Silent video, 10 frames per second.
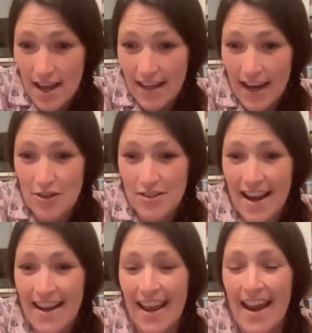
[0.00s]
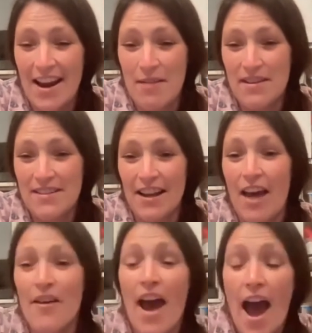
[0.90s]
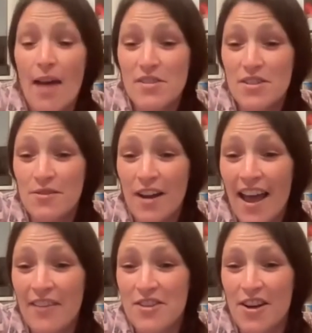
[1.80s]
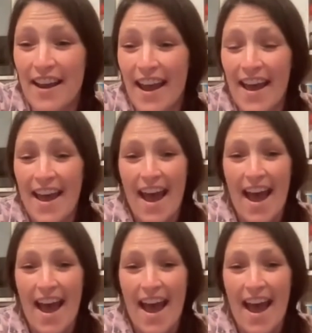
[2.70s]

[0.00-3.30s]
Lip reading: Can you start again? I missed the live. I'm still live, Donna,